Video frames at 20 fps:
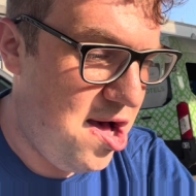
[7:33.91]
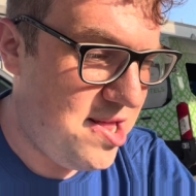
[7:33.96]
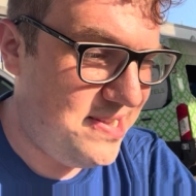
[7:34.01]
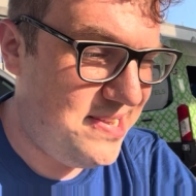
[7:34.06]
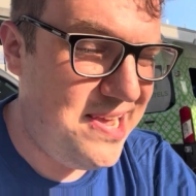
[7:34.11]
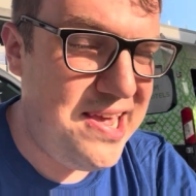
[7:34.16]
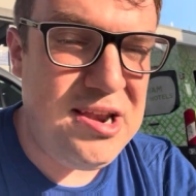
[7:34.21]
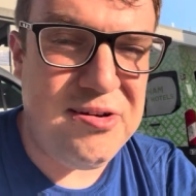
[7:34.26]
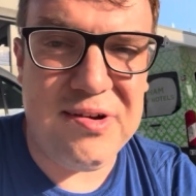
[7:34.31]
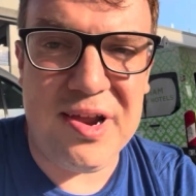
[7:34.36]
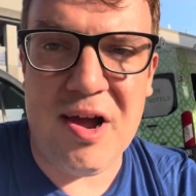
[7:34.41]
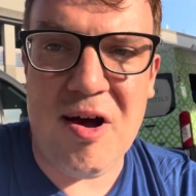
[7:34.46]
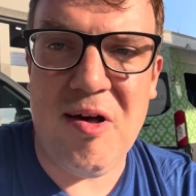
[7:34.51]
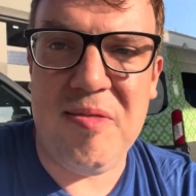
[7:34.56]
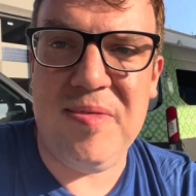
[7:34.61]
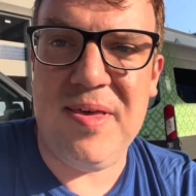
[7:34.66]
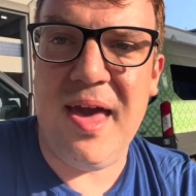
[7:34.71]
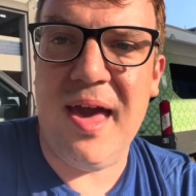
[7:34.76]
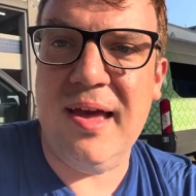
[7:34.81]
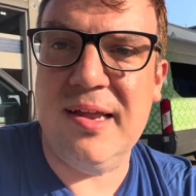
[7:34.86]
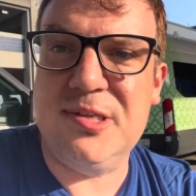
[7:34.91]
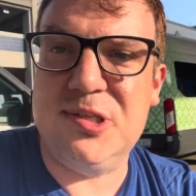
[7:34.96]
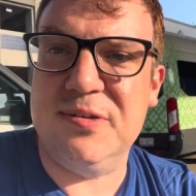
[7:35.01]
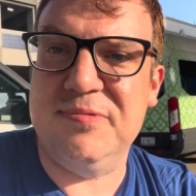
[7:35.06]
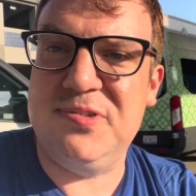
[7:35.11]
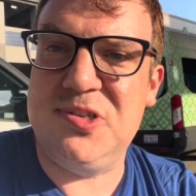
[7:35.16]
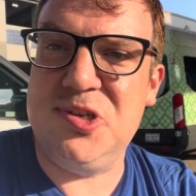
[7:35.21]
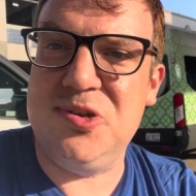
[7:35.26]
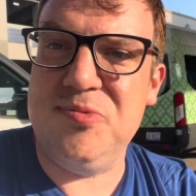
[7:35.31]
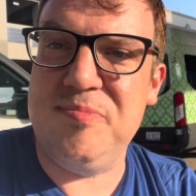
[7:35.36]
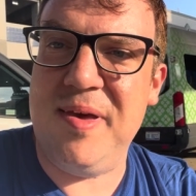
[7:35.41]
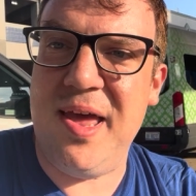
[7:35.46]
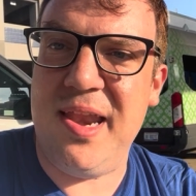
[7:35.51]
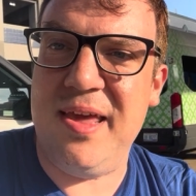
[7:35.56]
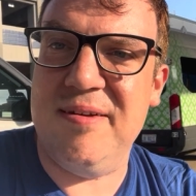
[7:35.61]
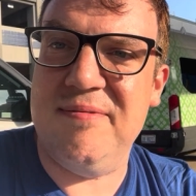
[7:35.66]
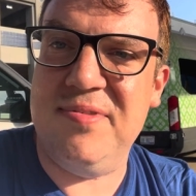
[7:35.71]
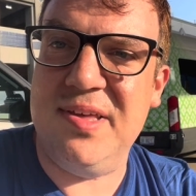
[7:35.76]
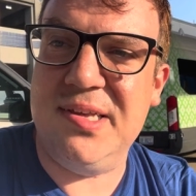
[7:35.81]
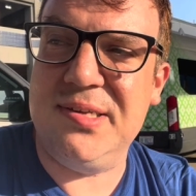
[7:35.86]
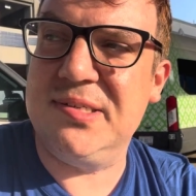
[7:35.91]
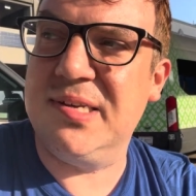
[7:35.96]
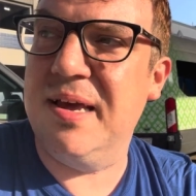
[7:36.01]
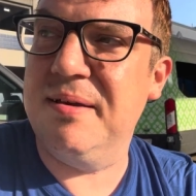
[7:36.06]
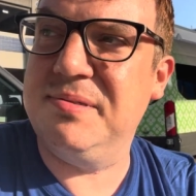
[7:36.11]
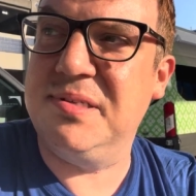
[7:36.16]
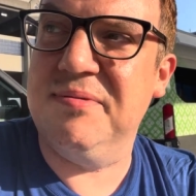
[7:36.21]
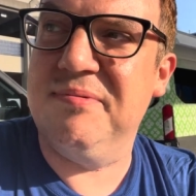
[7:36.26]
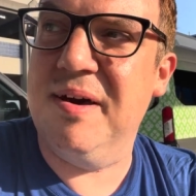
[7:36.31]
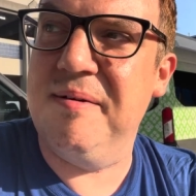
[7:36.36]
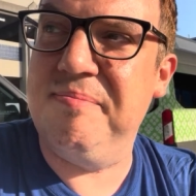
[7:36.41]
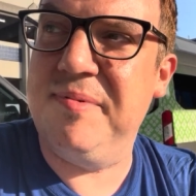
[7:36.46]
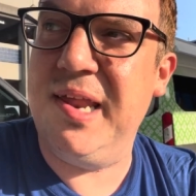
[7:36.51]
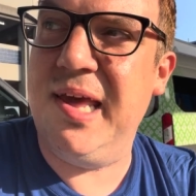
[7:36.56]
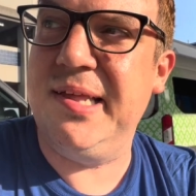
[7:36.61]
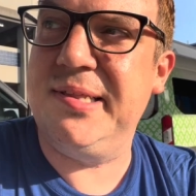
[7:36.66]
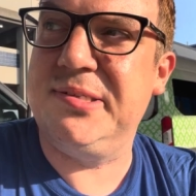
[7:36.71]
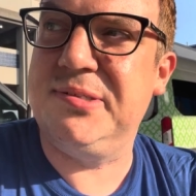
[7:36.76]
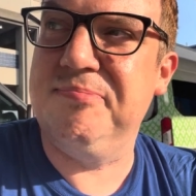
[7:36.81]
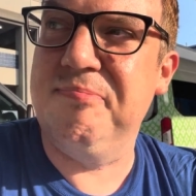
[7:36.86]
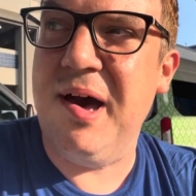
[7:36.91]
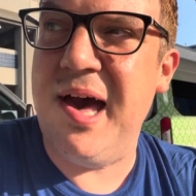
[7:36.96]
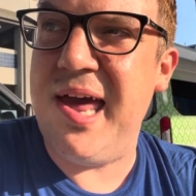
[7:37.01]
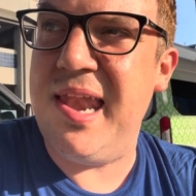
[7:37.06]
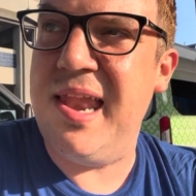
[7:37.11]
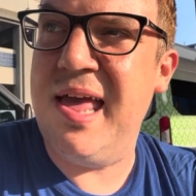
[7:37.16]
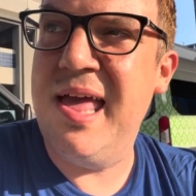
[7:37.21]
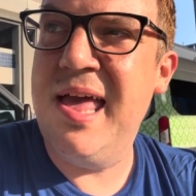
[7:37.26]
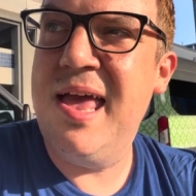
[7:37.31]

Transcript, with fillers: teetering on the edge of too many of these types of updates, but